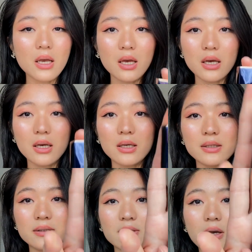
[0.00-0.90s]

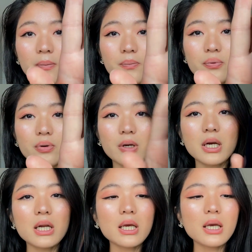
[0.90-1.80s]
is a
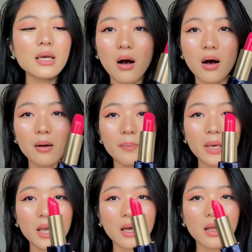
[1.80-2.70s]
pretty hot
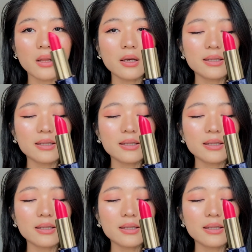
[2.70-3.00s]
pink color.